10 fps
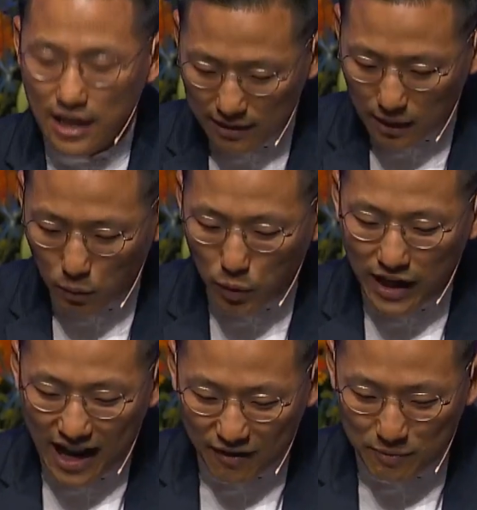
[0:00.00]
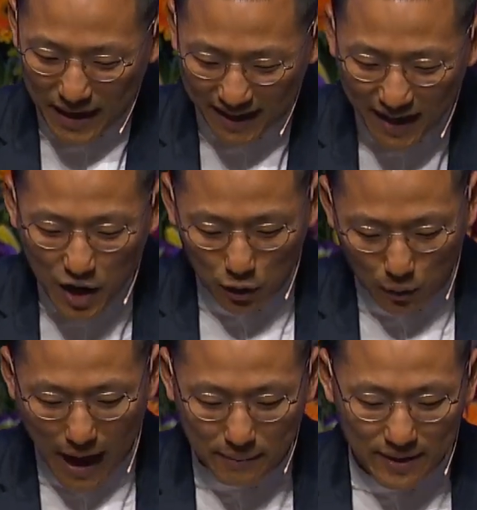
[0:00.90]
that would have been
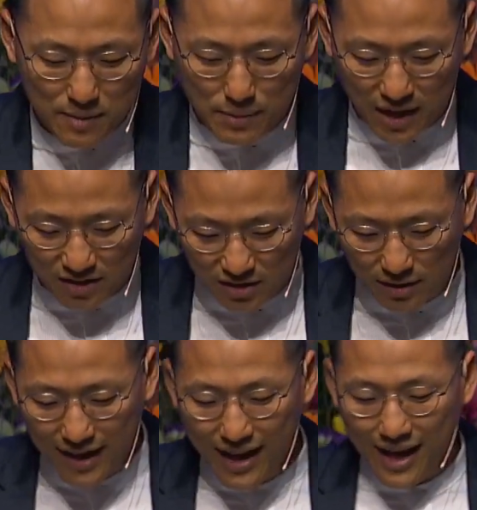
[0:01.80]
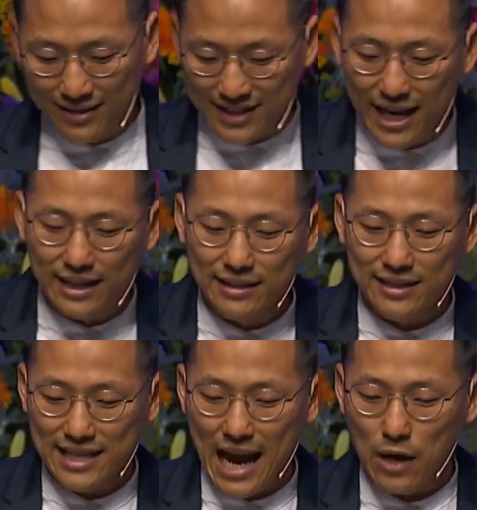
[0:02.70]
grabbing the basin and taking the
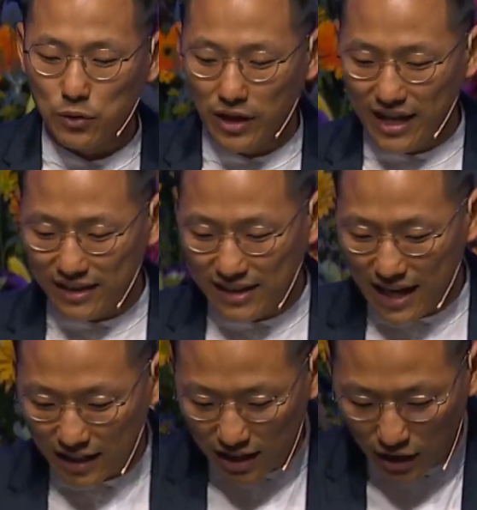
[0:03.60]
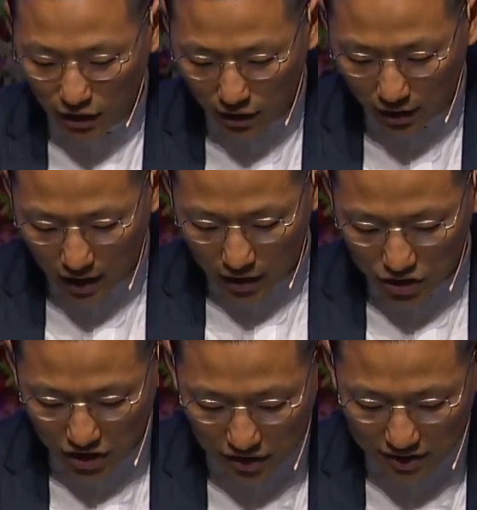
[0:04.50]
towel, and yet here
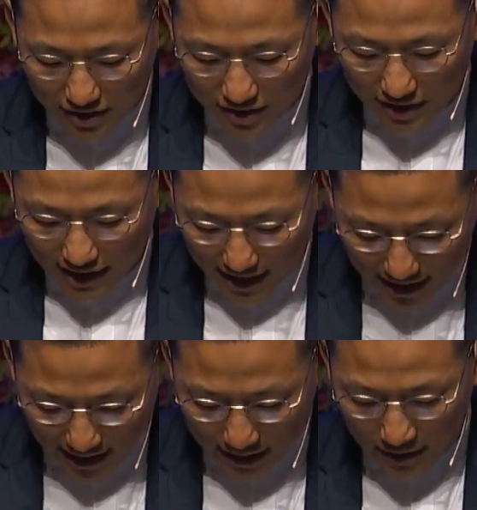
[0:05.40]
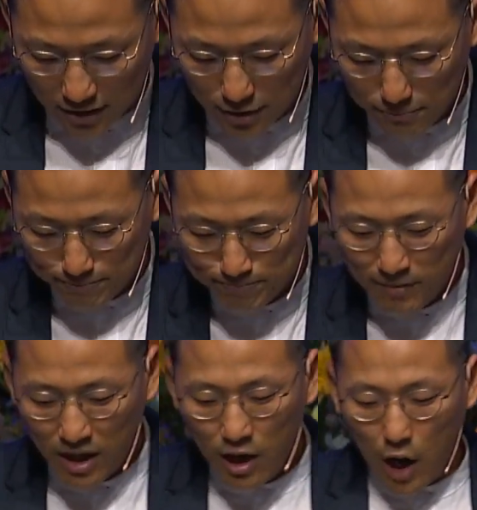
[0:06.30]
Jesus is.
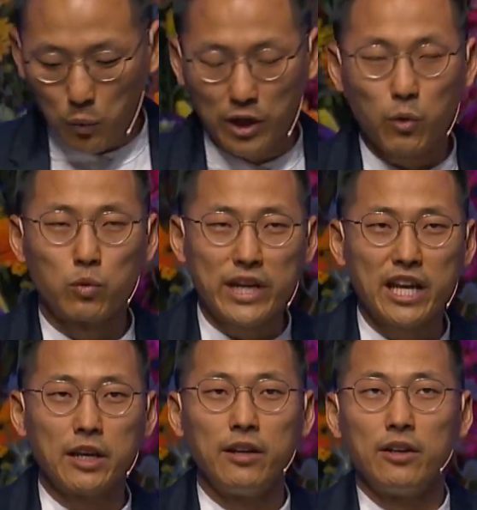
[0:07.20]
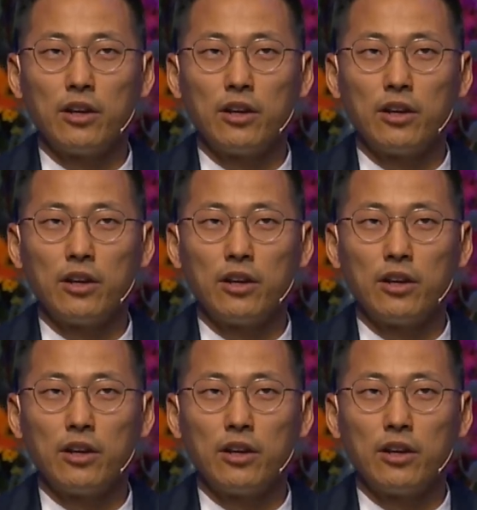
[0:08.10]
I want to read